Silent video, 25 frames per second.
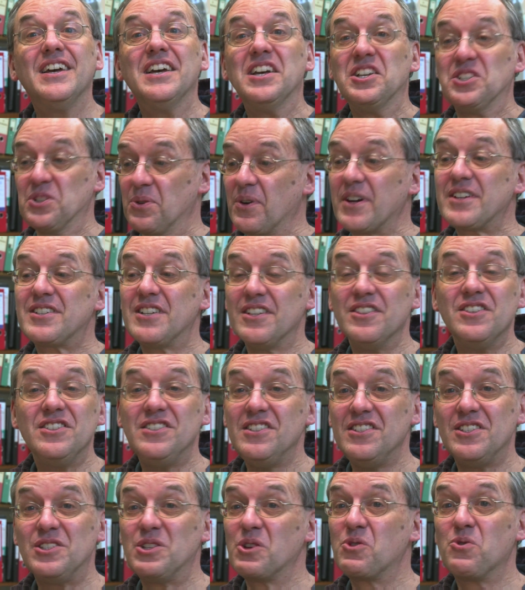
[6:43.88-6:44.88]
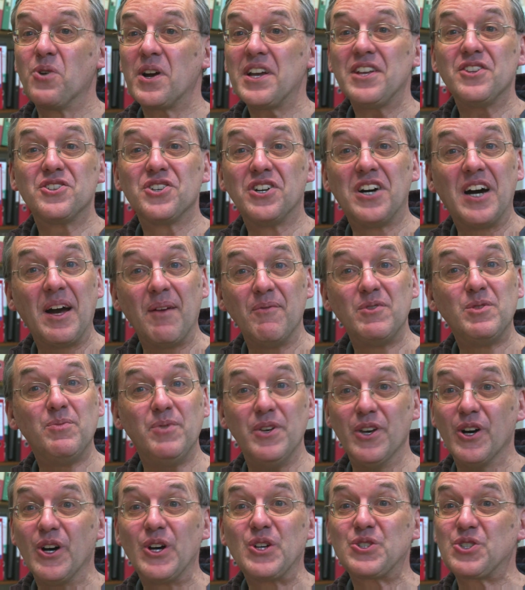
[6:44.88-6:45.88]
So actually, this is the great time to
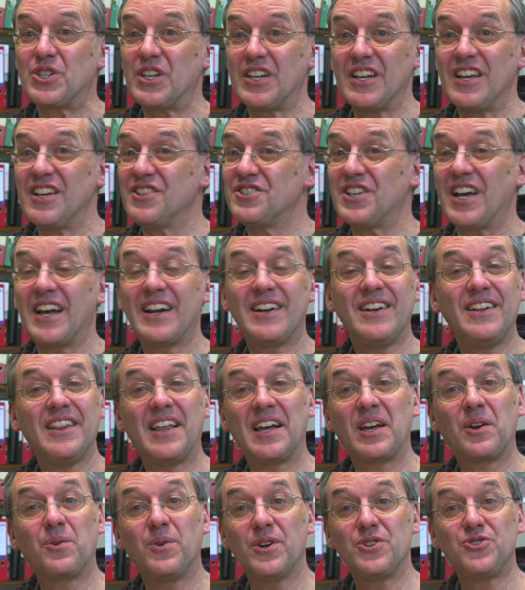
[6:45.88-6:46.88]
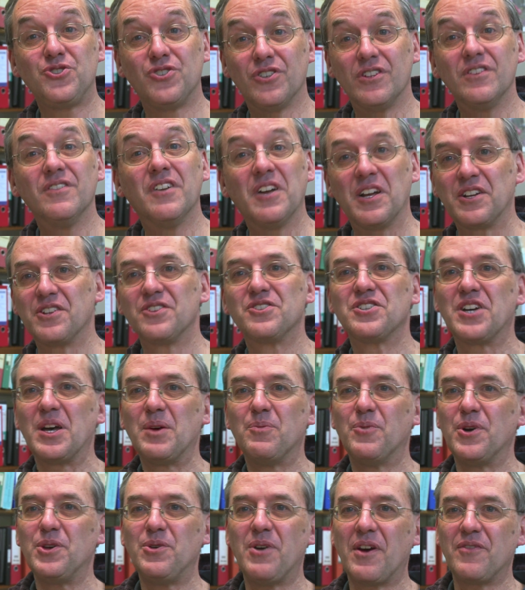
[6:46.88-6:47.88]
be asking exactly that question at a
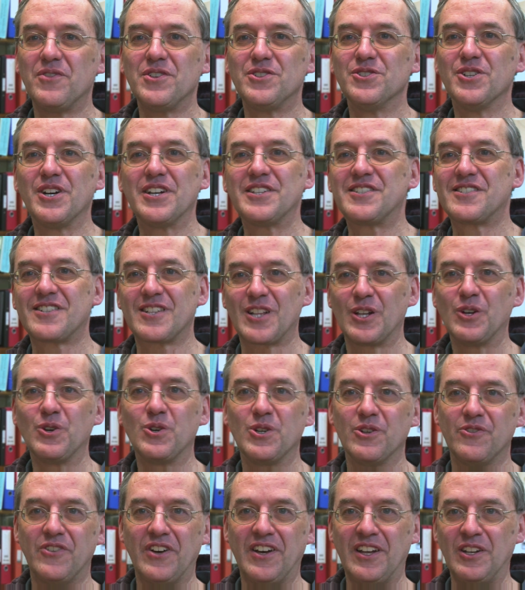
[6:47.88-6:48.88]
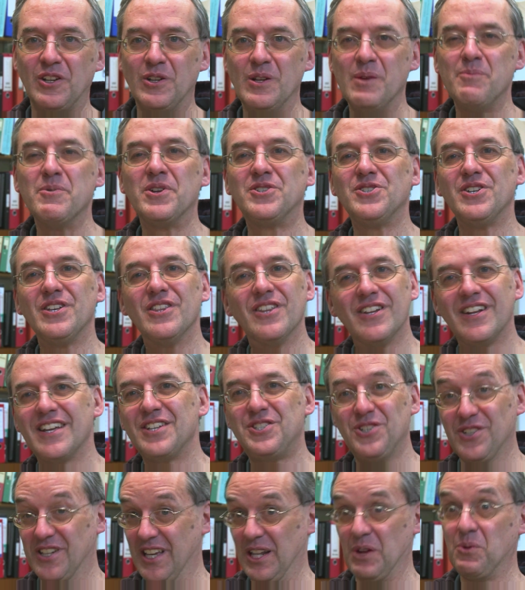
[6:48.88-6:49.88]
time where you have this nice cloak of anonymity that
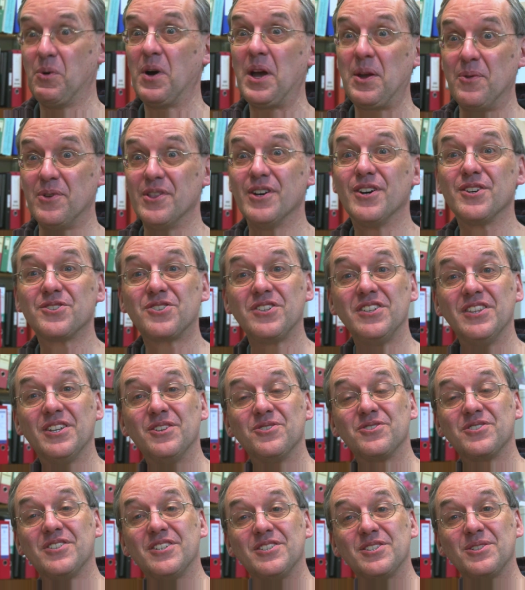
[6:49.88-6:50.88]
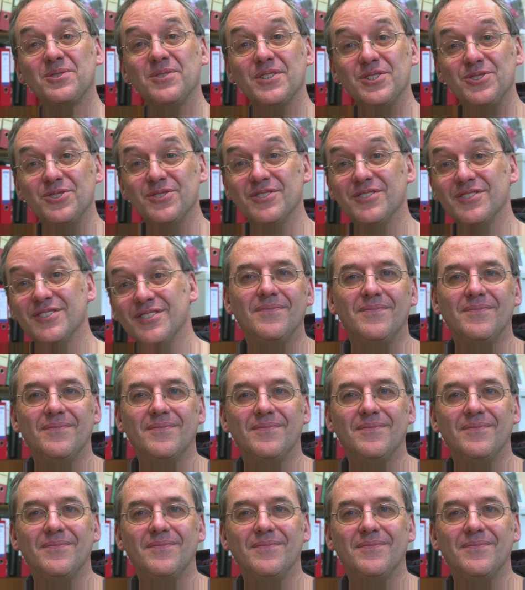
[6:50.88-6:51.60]
lets you get away with asking those kinds of questions.